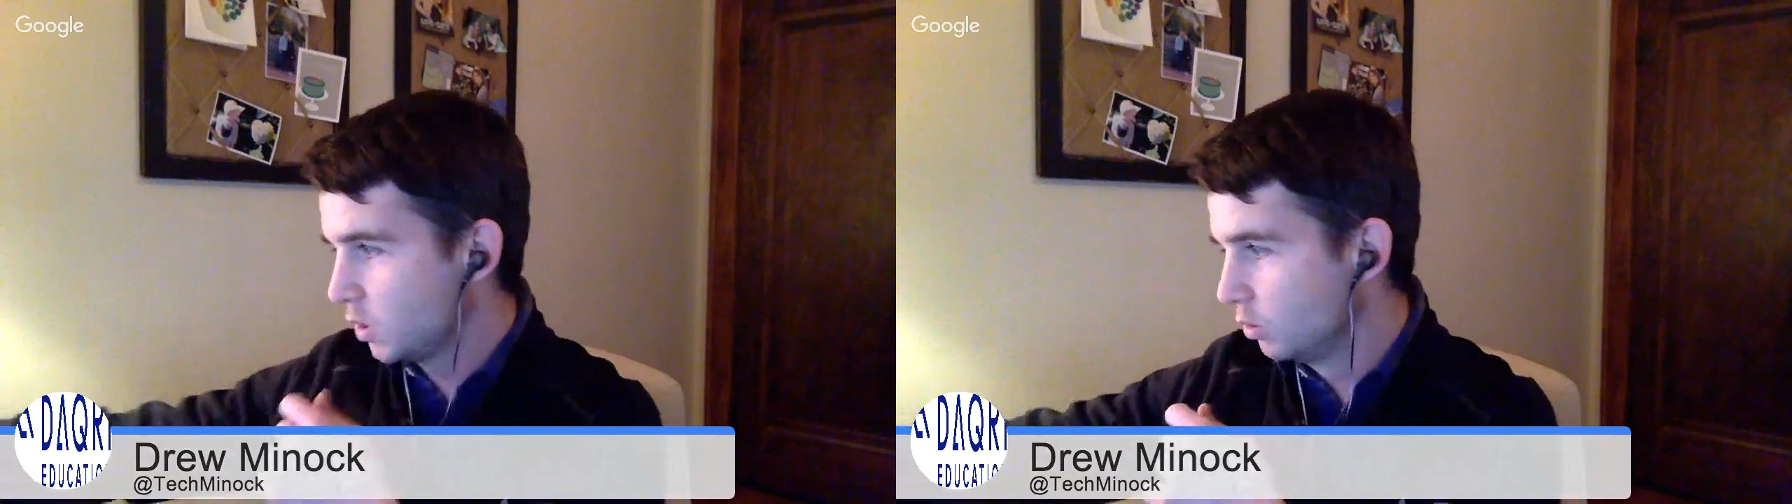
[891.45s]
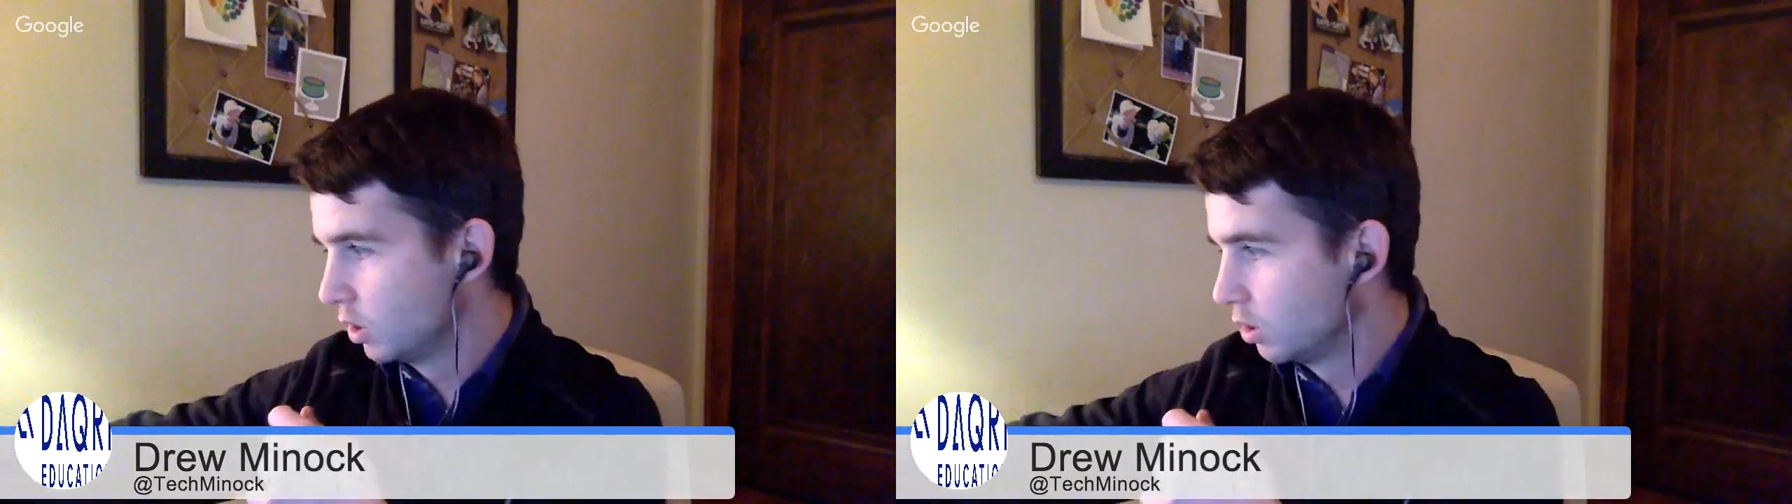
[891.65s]

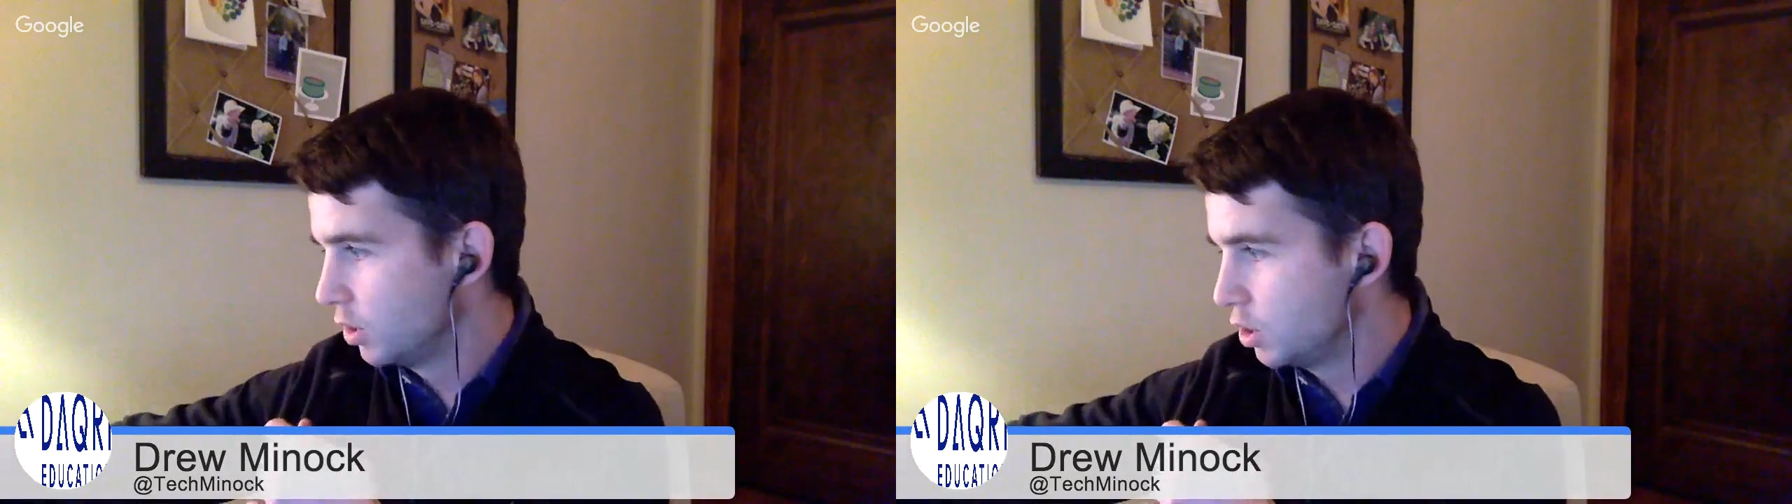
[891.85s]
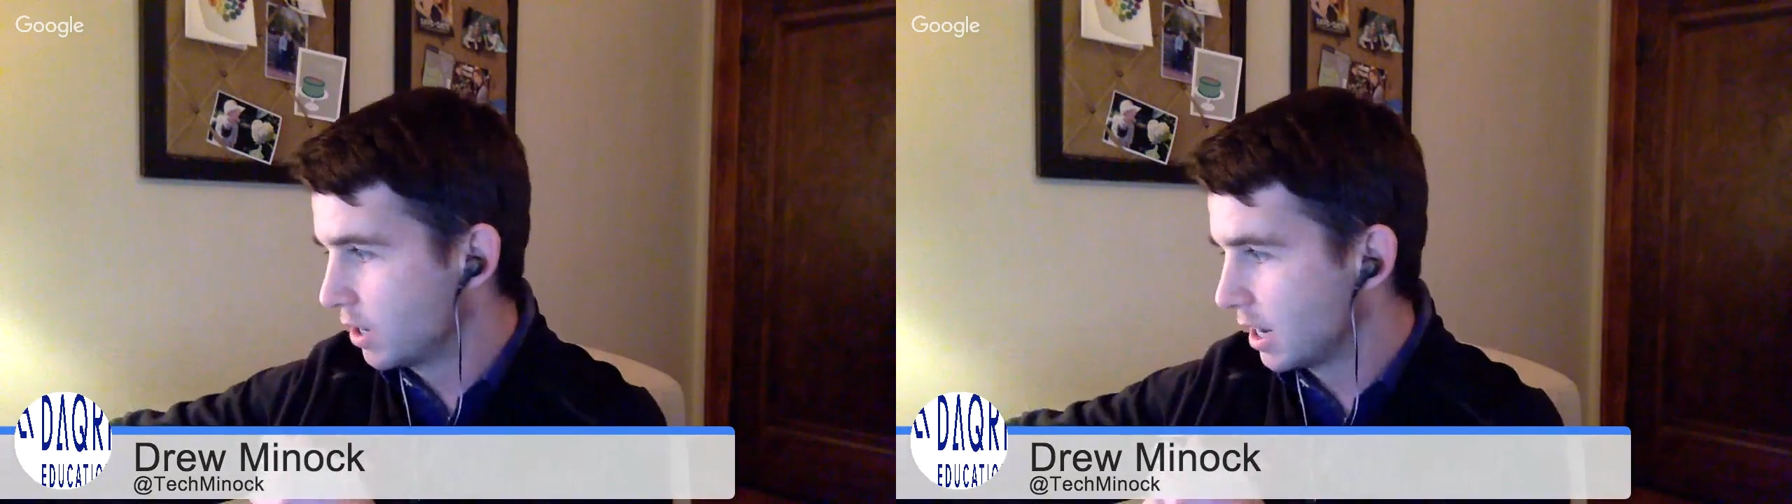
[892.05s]

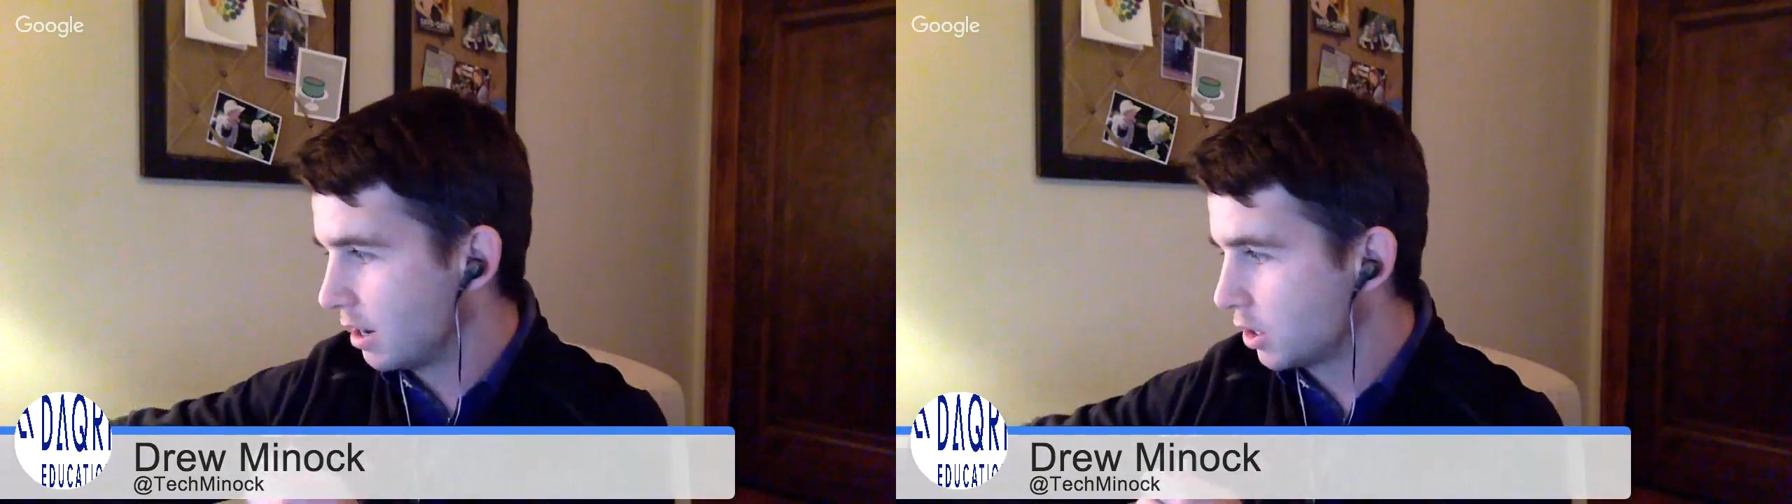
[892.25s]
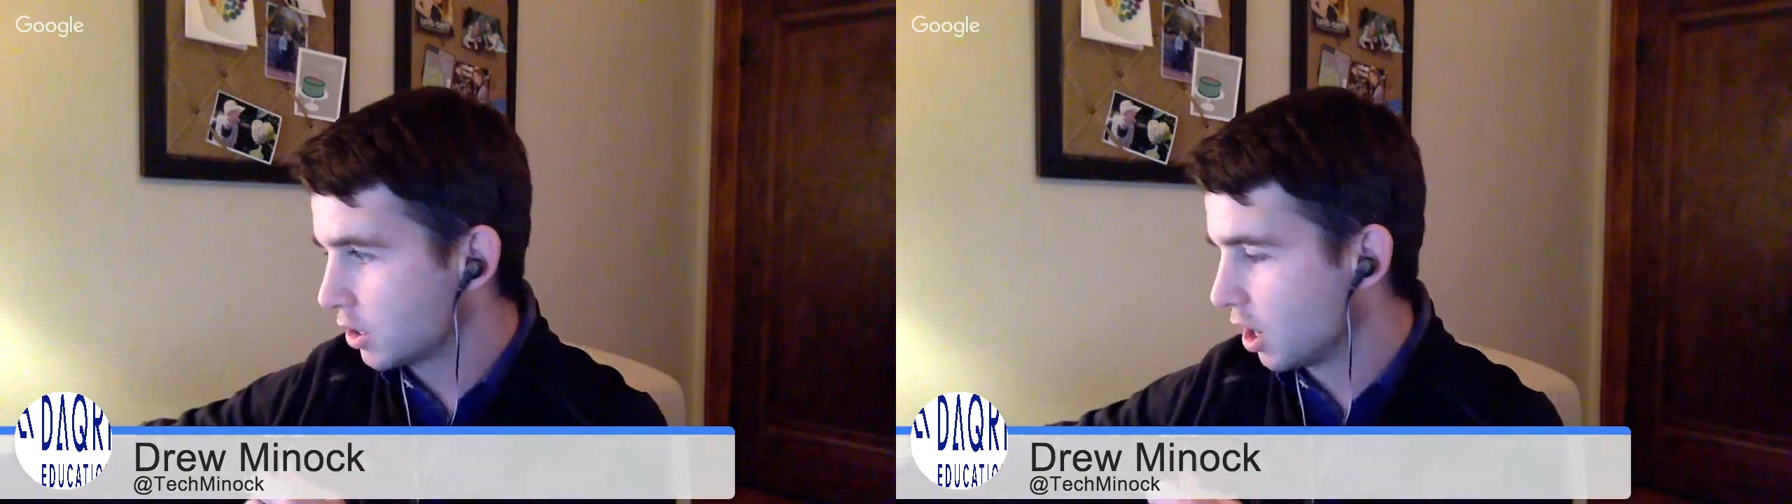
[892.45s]
you get
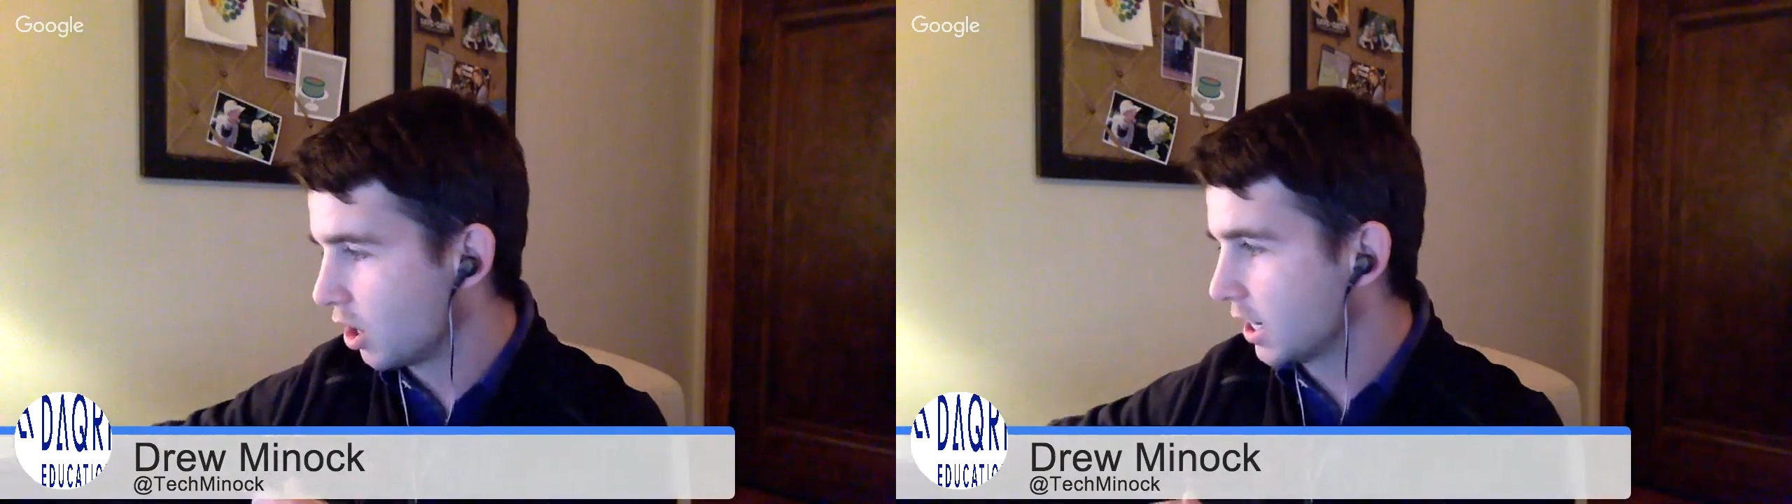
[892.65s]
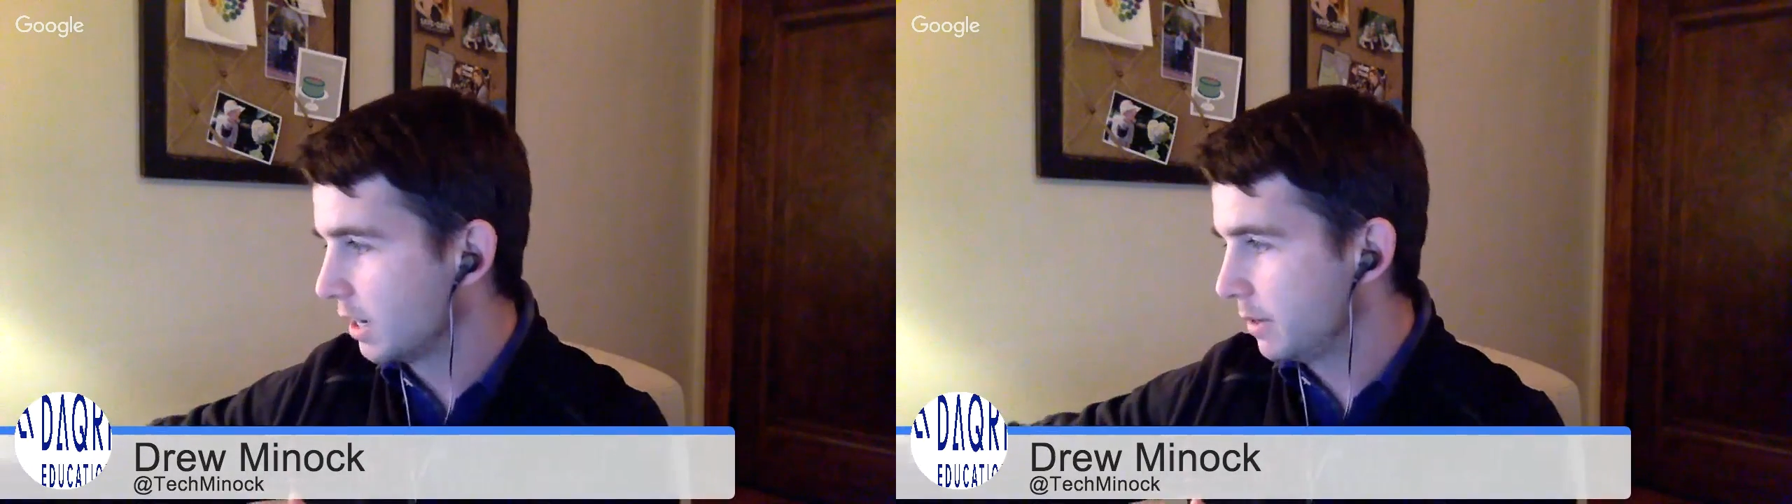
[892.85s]
out your
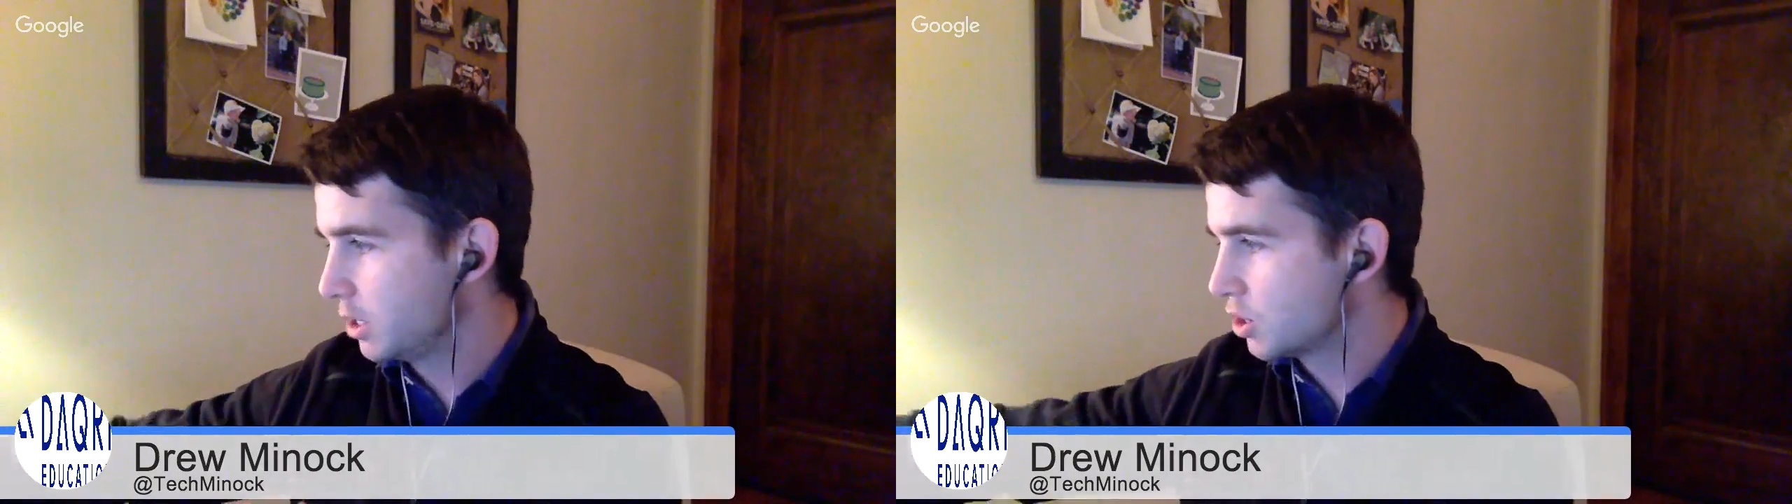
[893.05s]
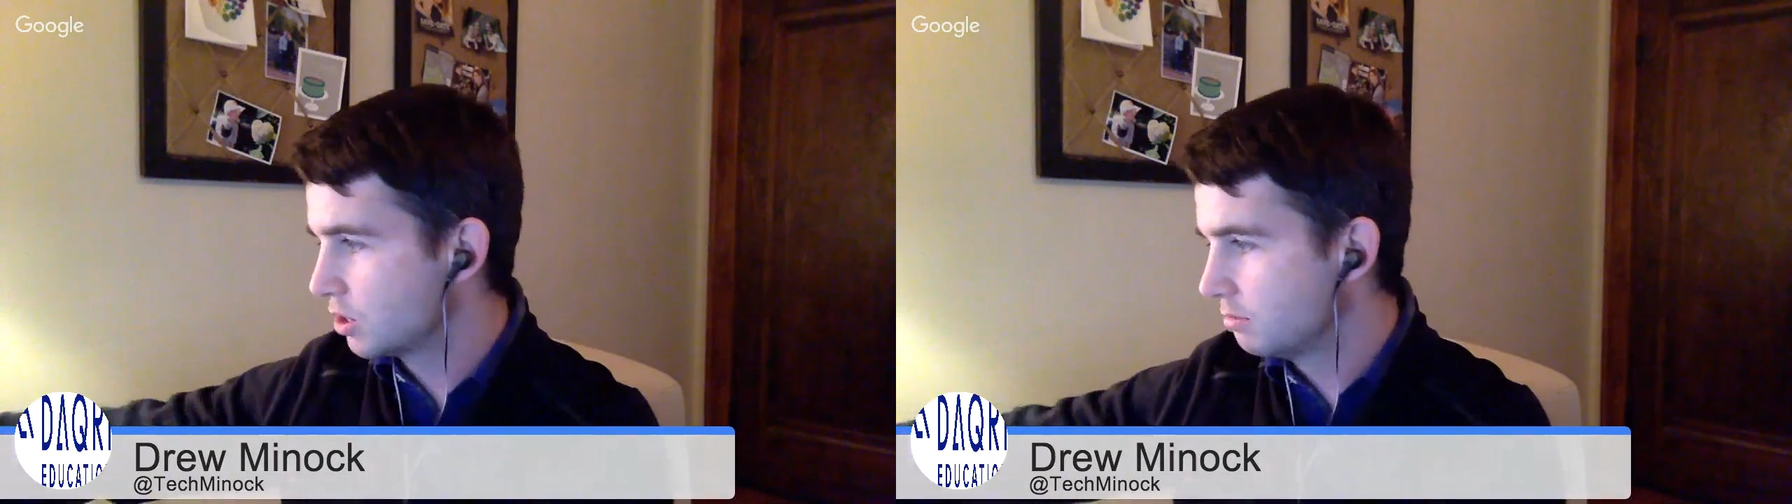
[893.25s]
target
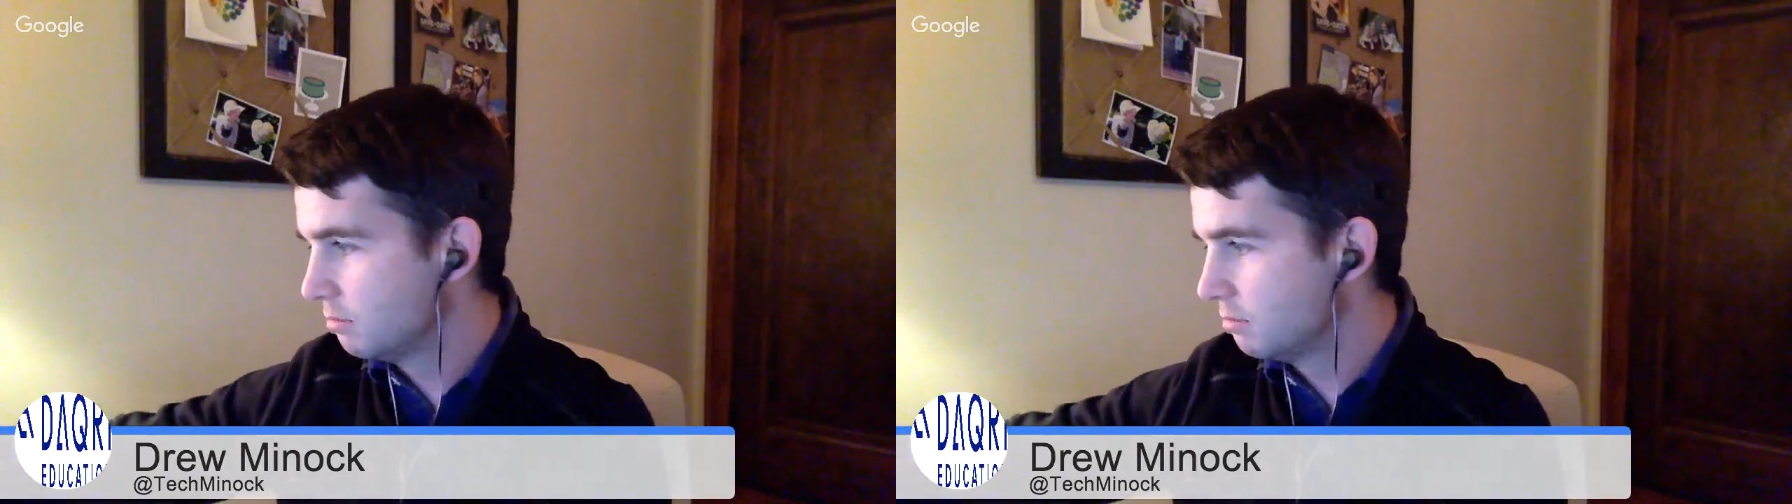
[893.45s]
image,